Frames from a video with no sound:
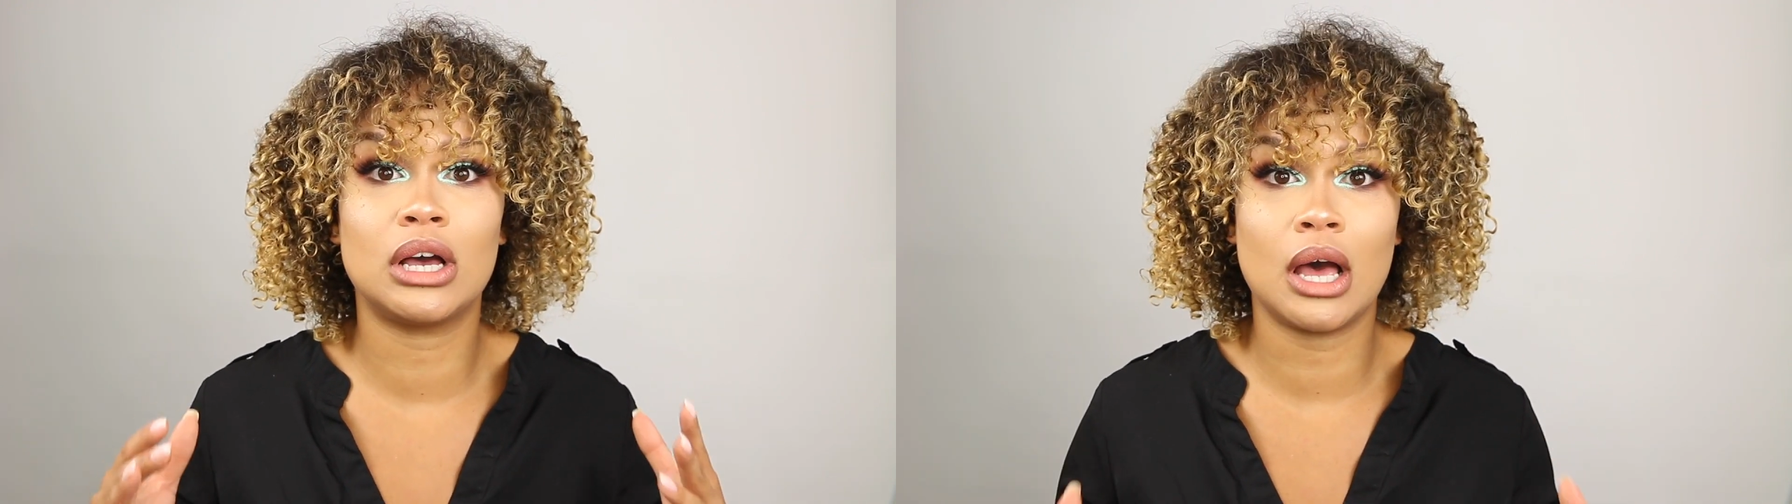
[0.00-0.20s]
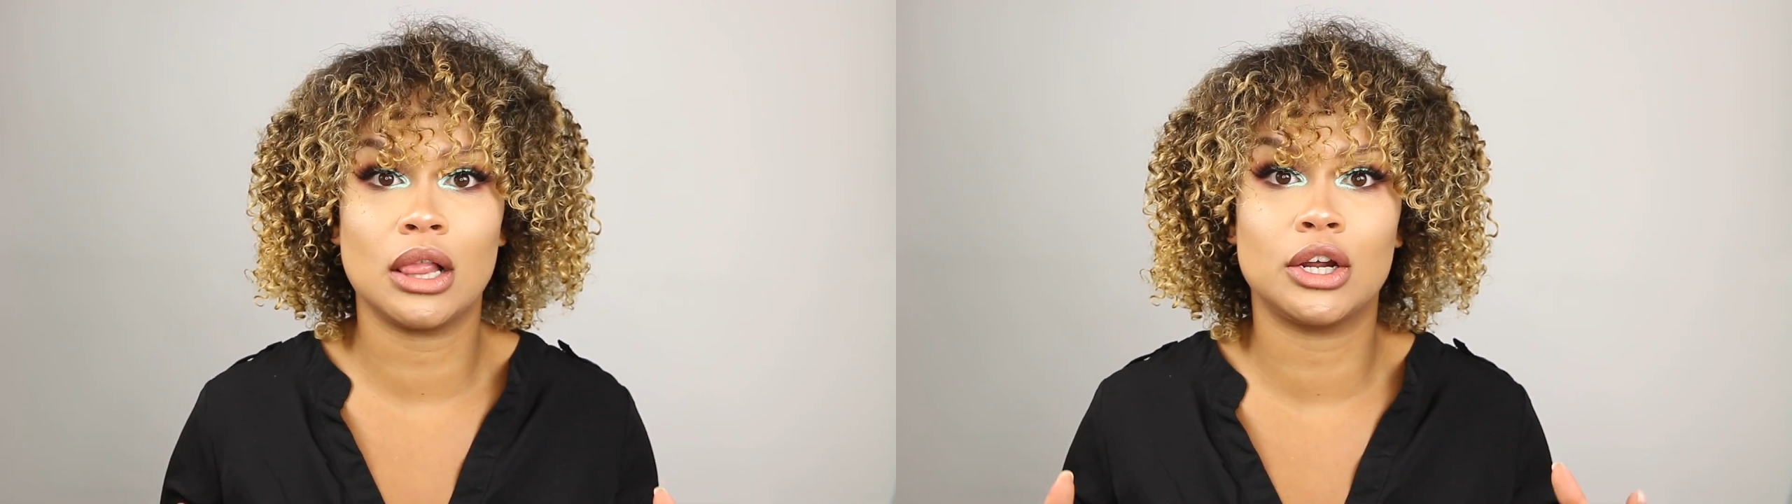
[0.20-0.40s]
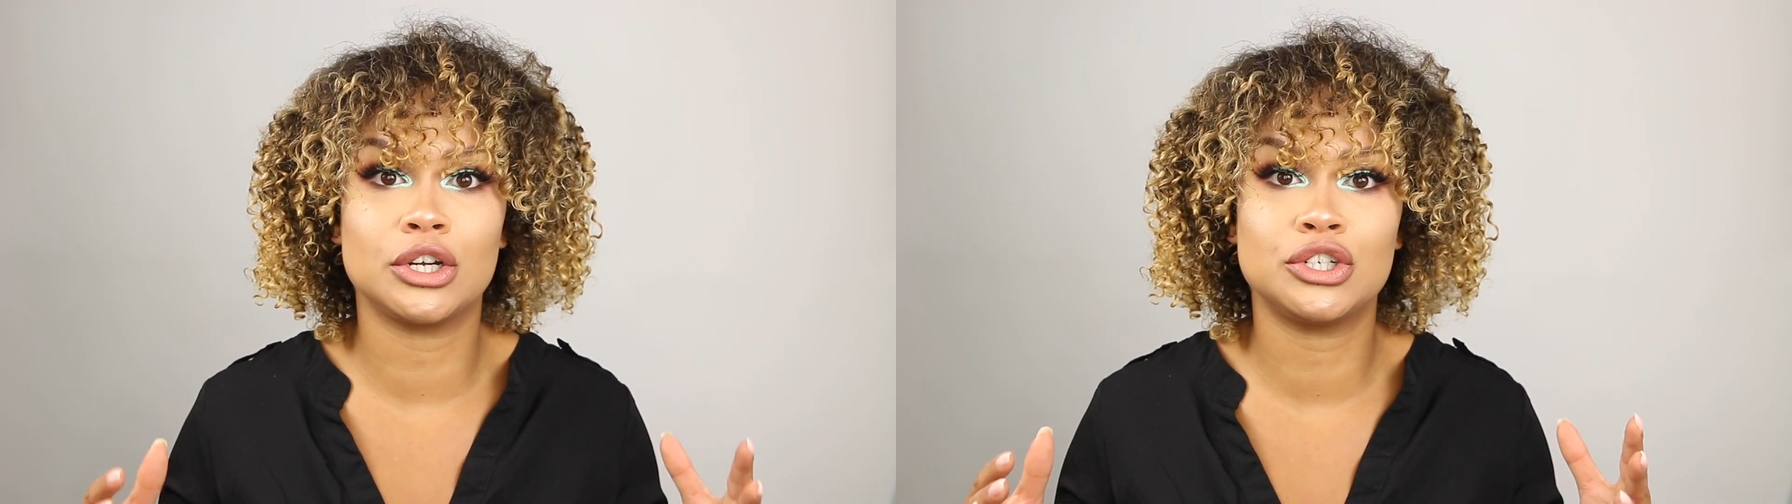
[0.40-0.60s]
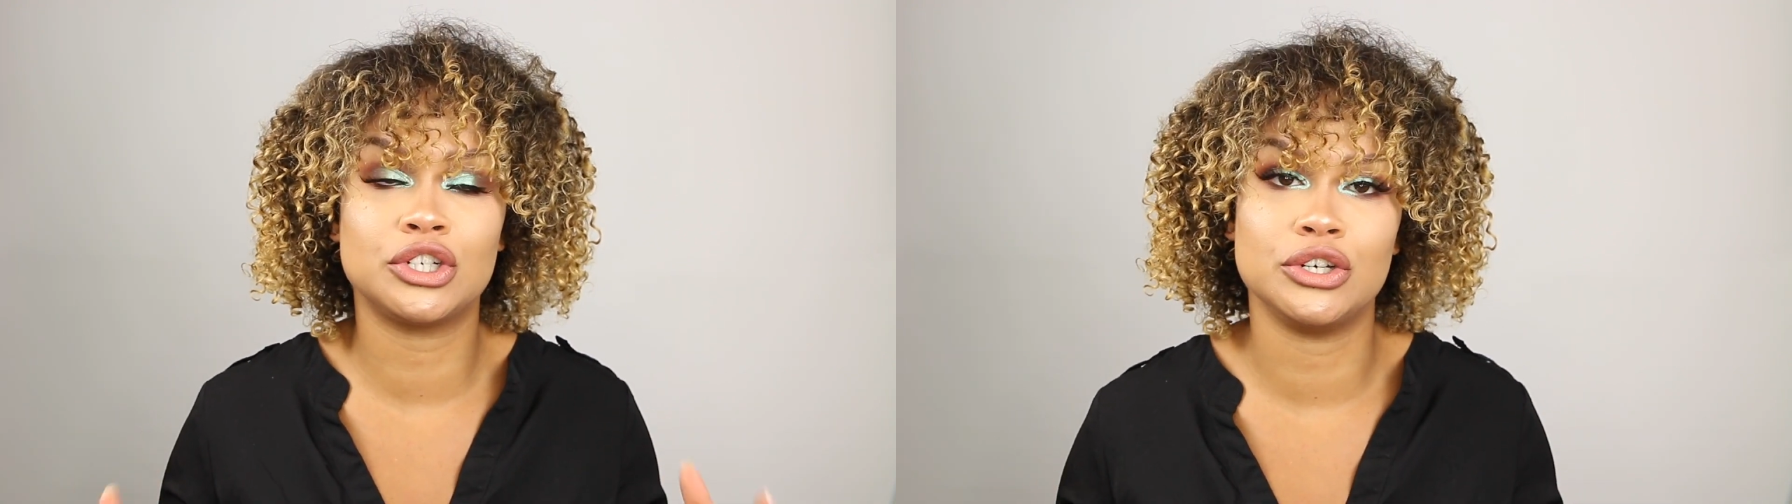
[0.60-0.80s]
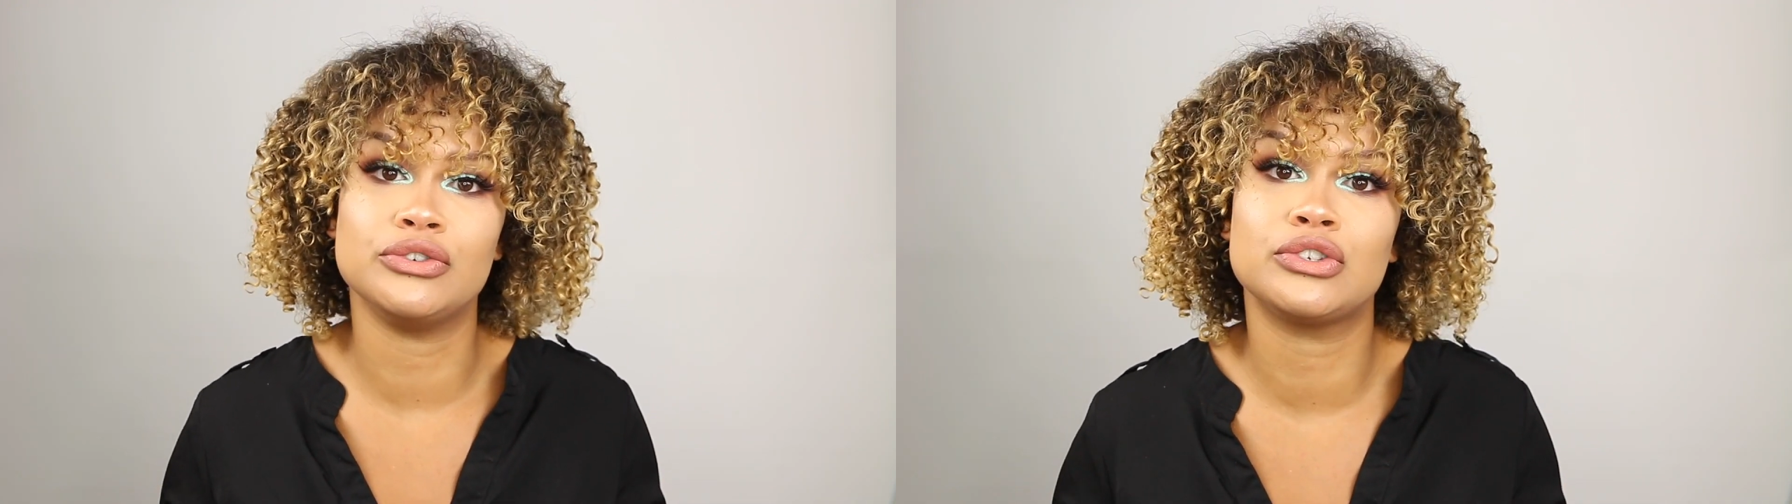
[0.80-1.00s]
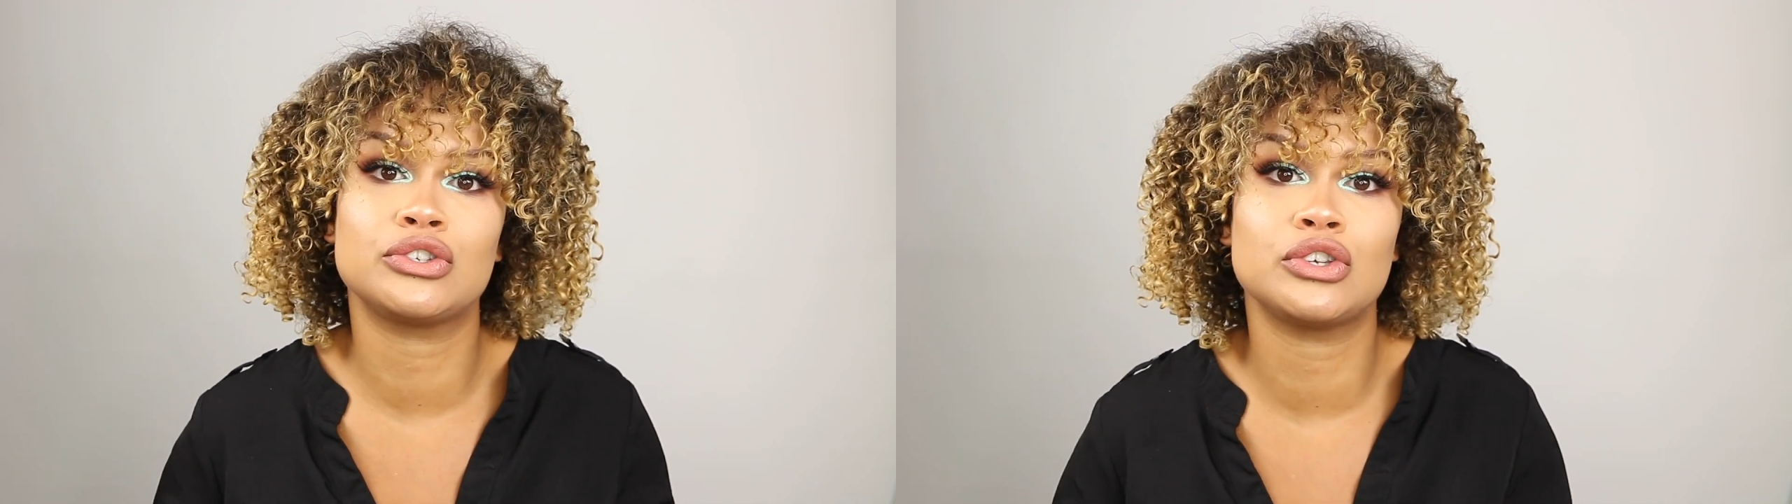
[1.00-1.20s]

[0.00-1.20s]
color shoes.